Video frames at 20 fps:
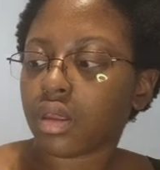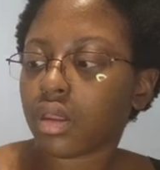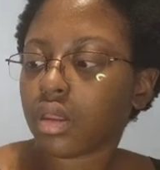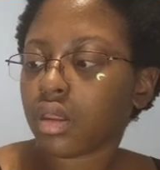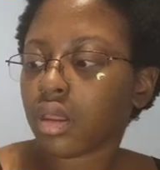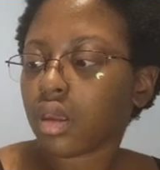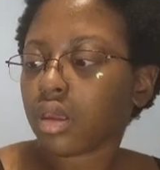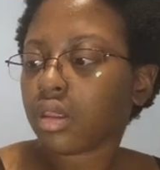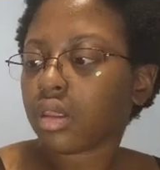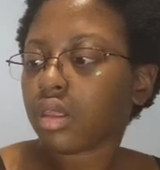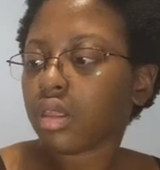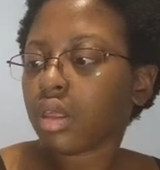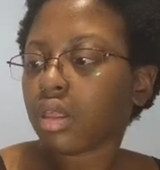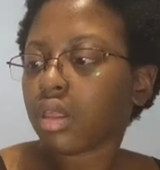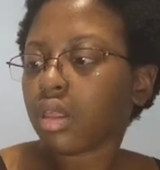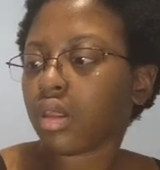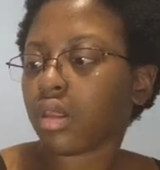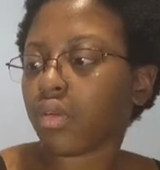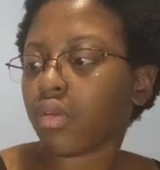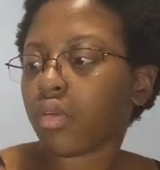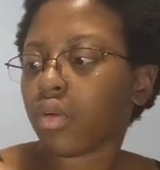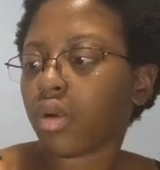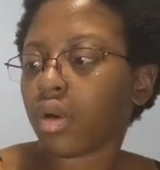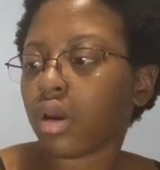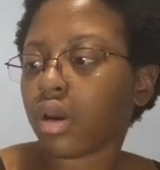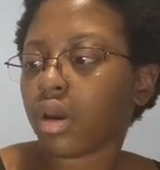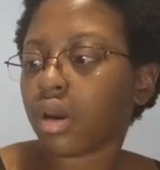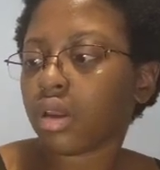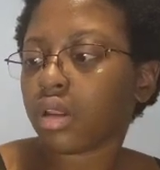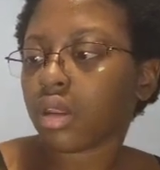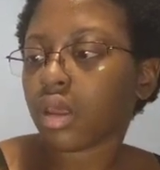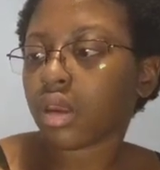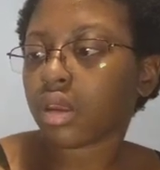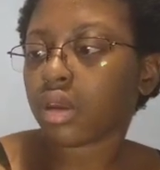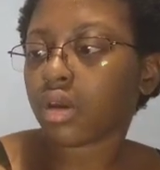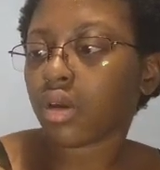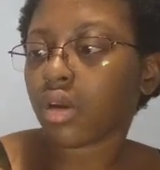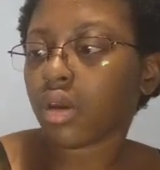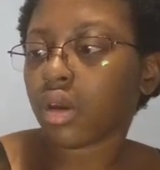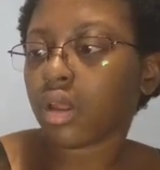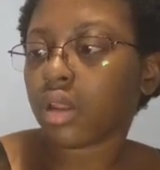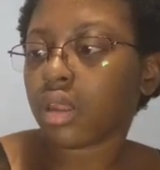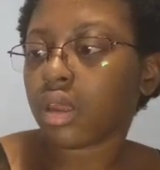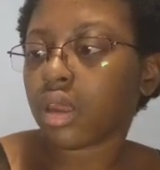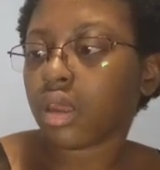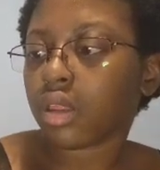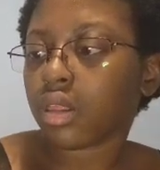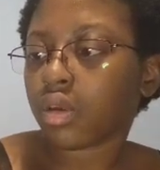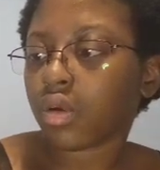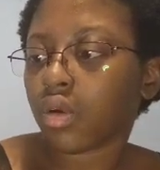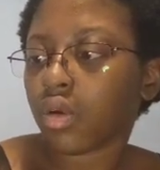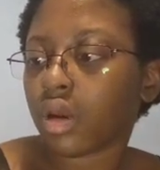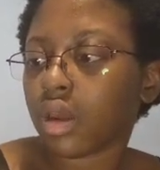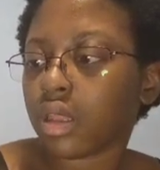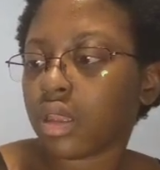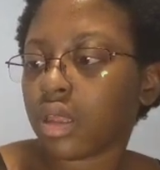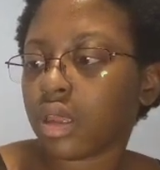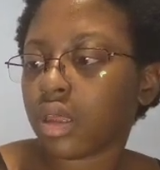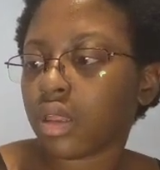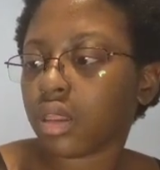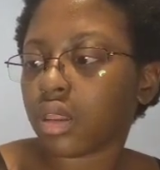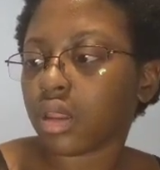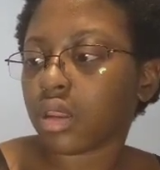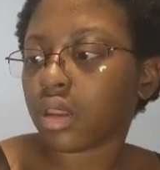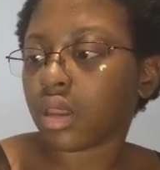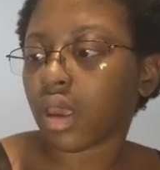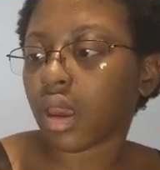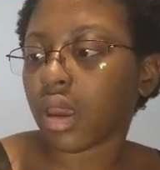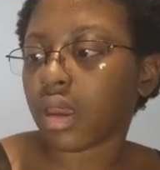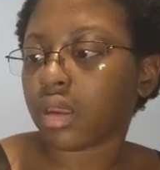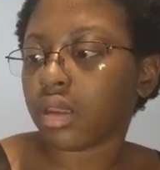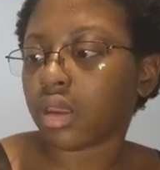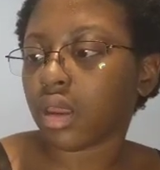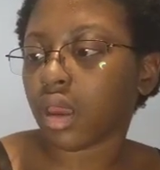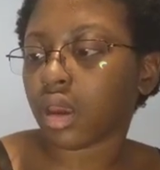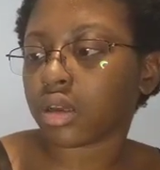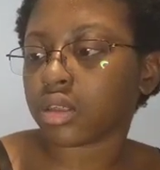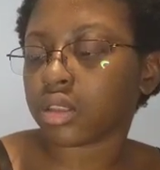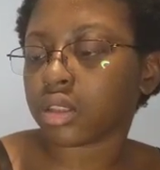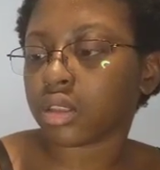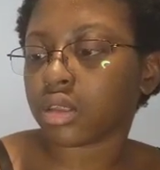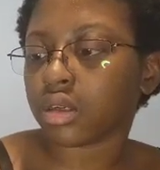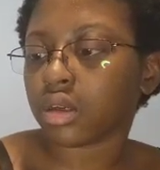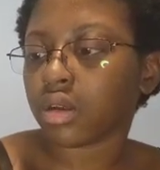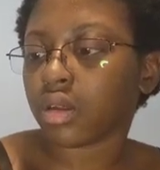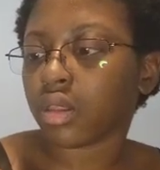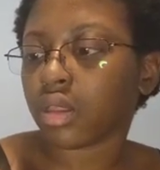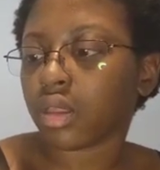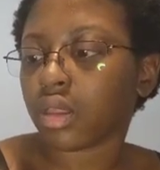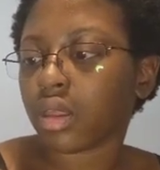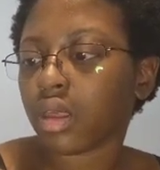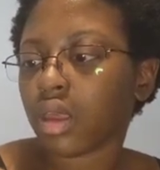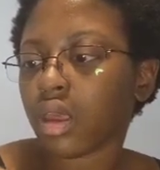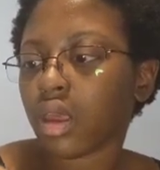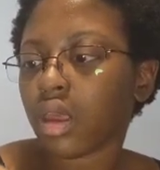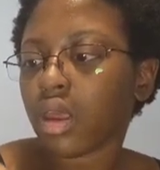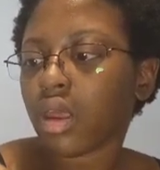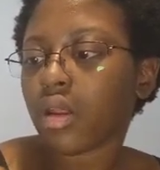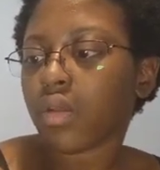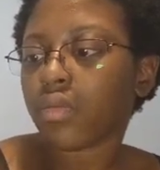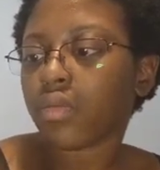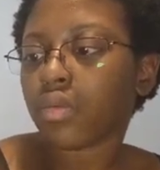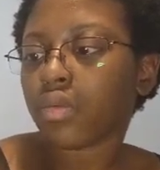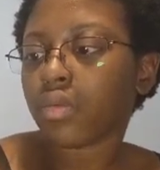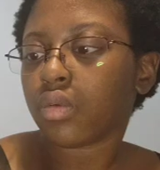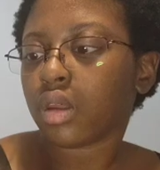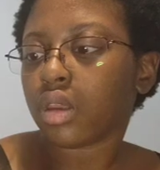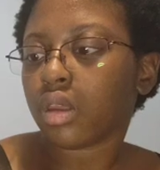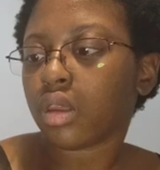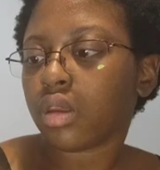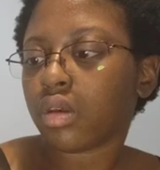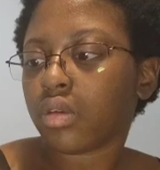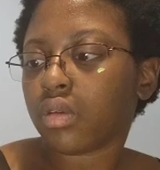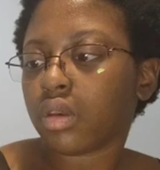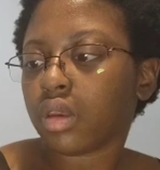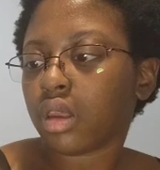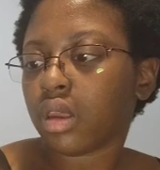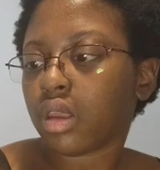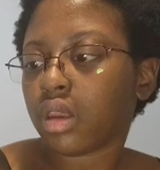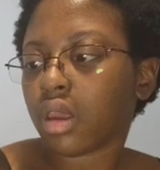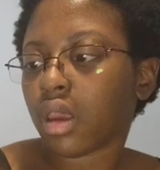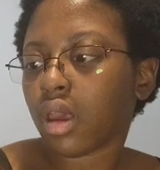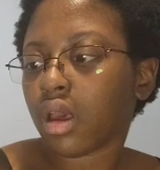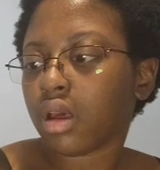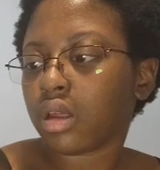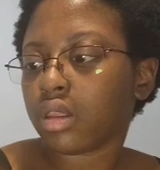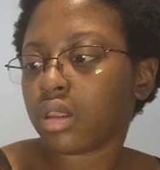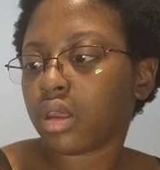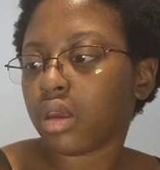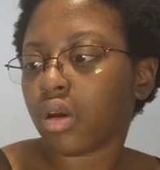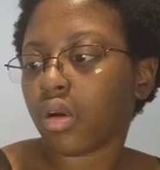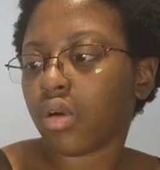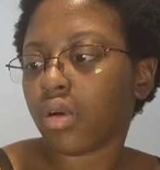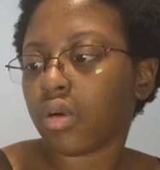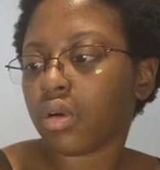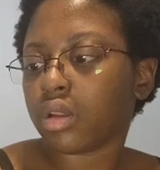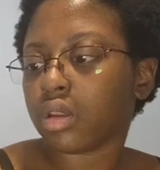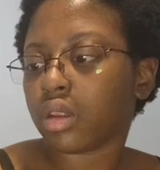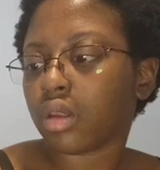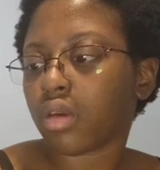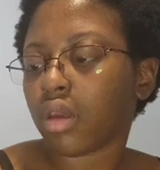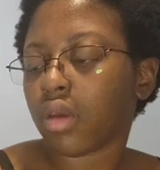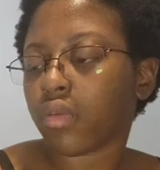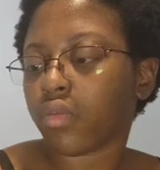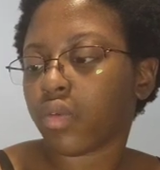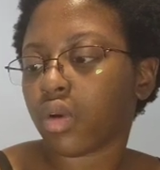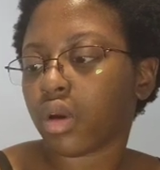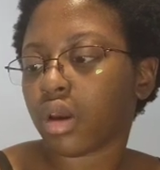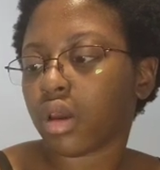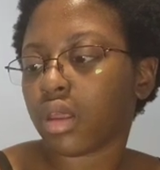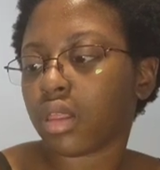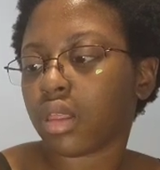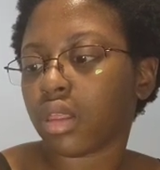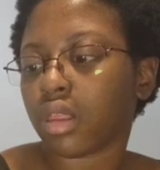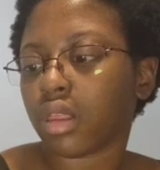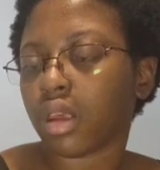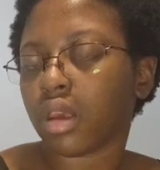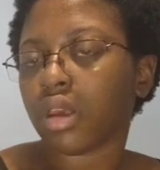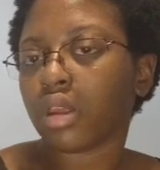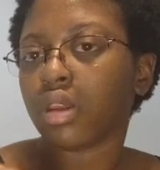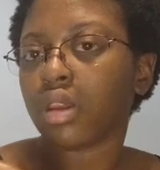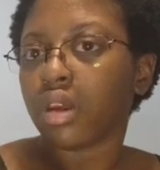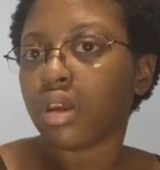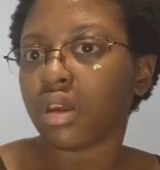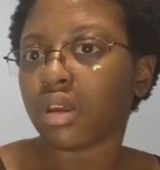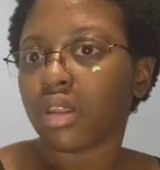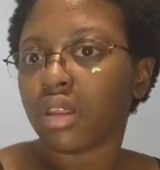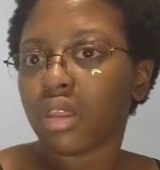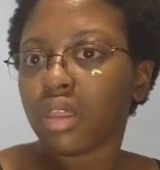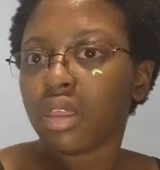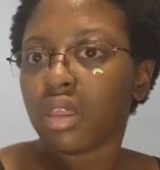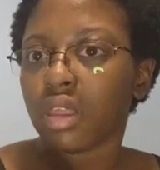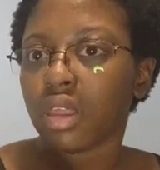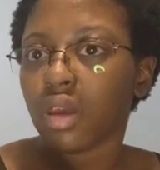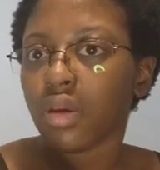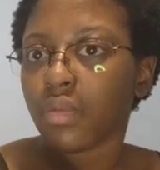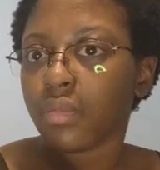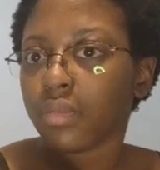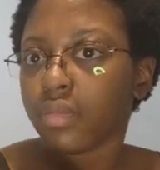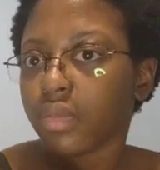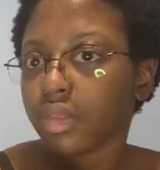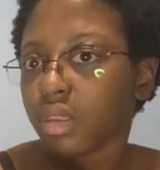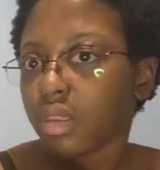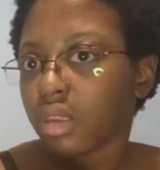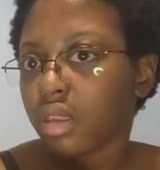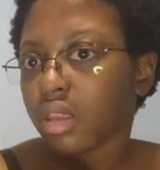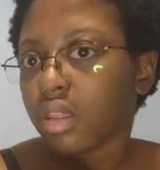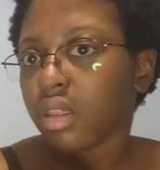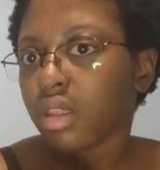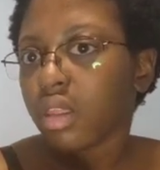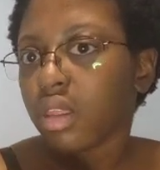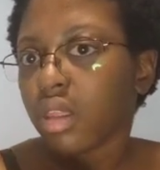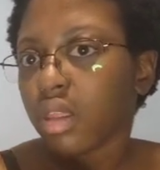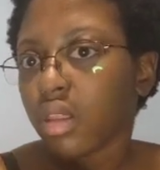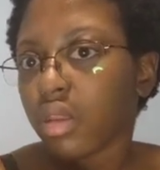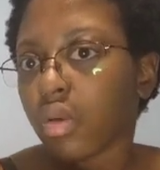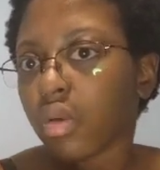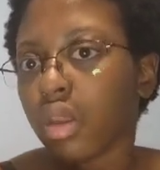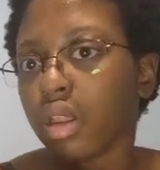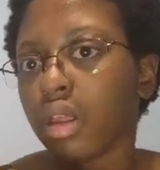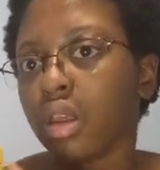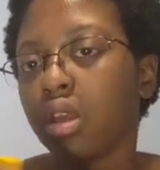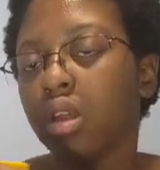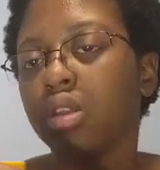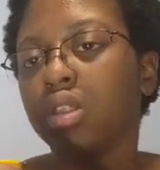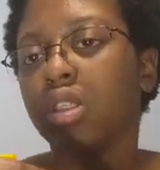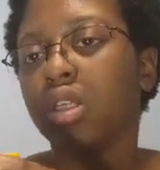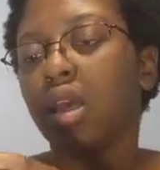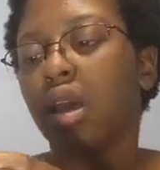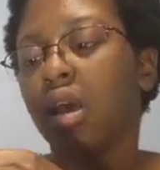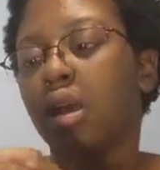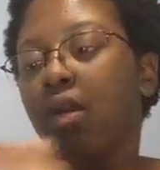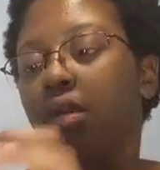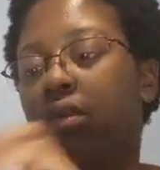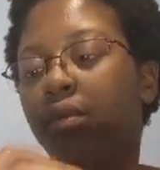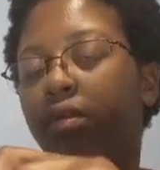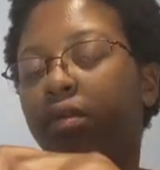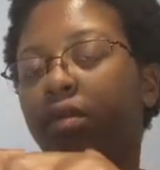like, this is for like curlies, coilies, and tight textures when you need a healthy hold for a slick look. So this is a really good gel.